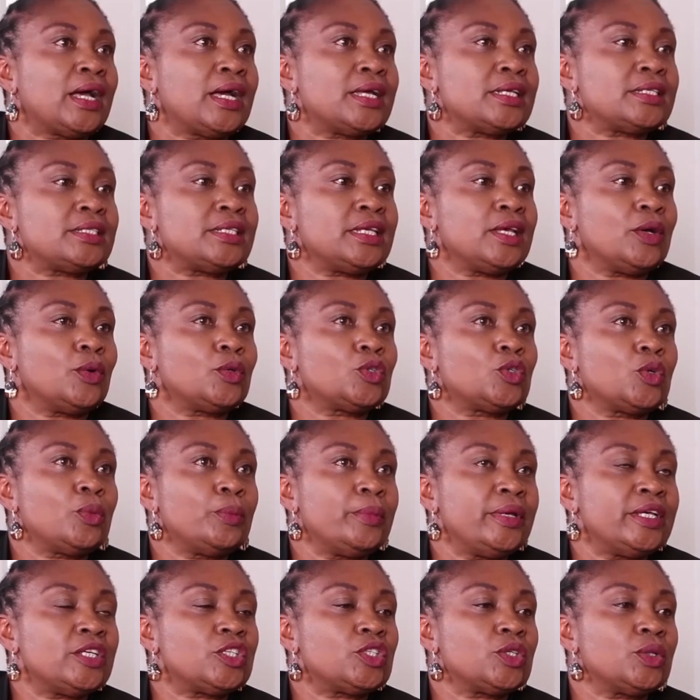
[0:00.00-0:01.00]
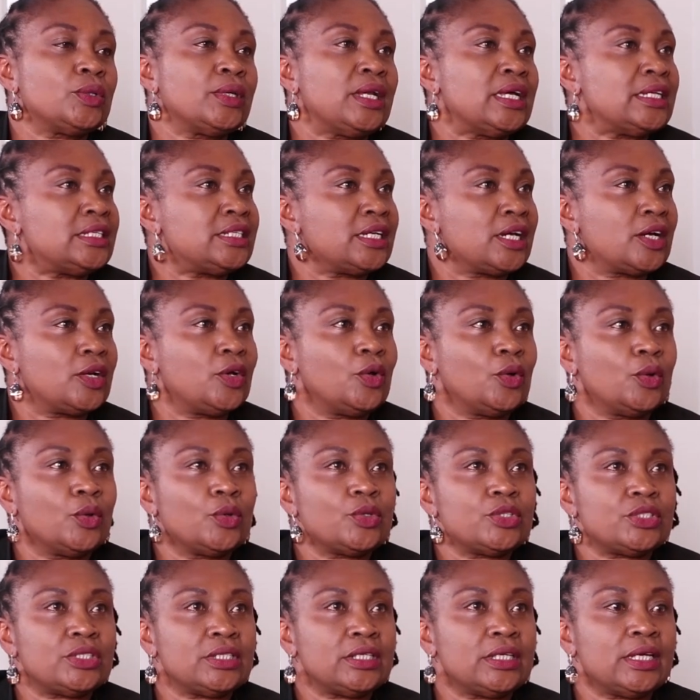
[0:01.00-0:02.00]
as the automation and
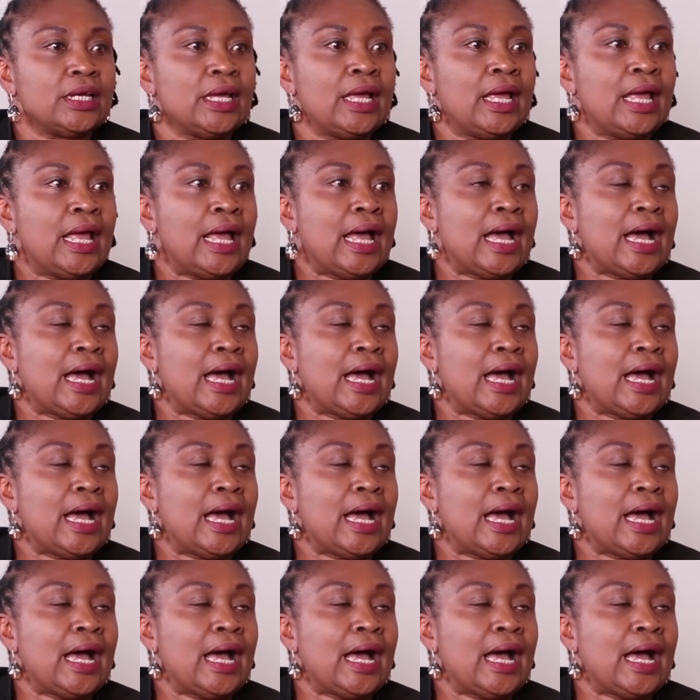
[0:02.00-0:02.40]
technology